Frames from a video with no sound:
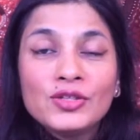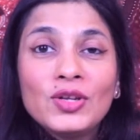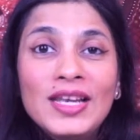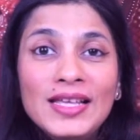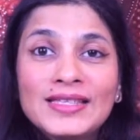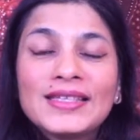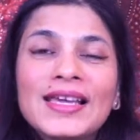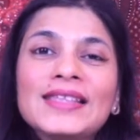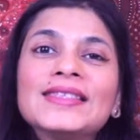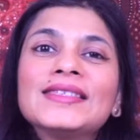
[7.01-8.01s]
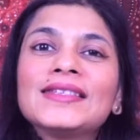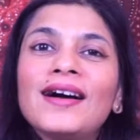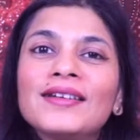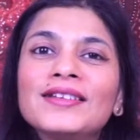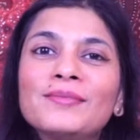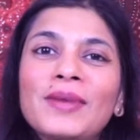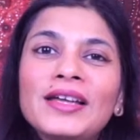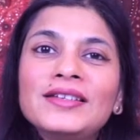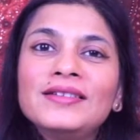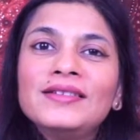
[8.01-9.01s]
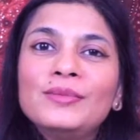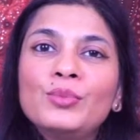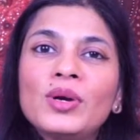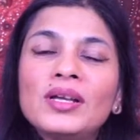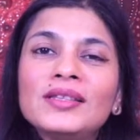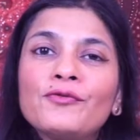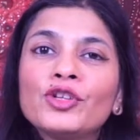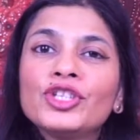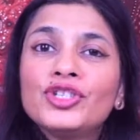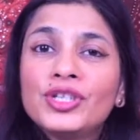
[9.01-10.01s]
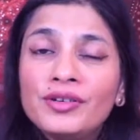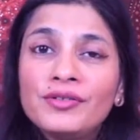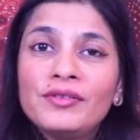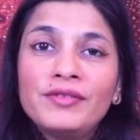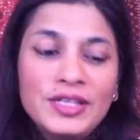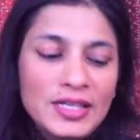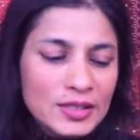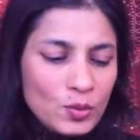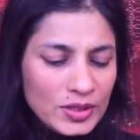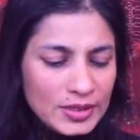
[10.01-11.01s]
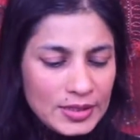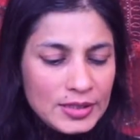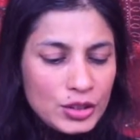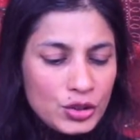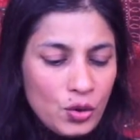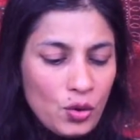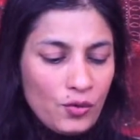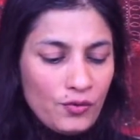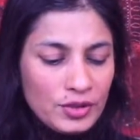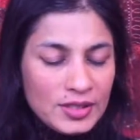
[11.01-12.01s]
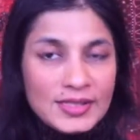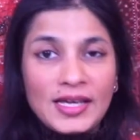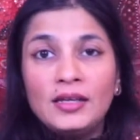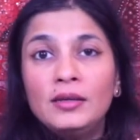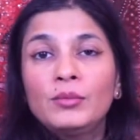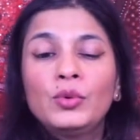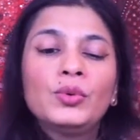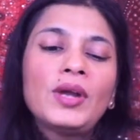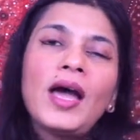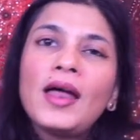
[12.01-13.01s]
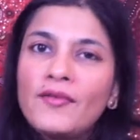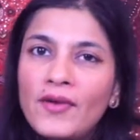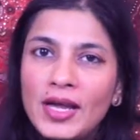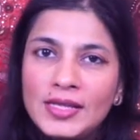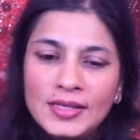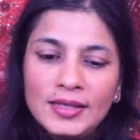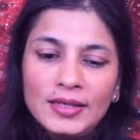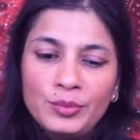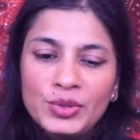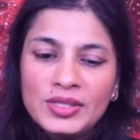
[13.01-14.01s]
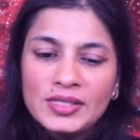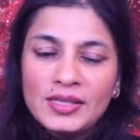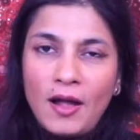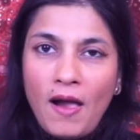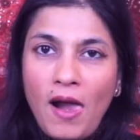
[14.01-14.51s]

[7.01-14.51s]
So let's get started my dear Libra for the general readings. What's in store for the Sun, Moon and Rising Librans?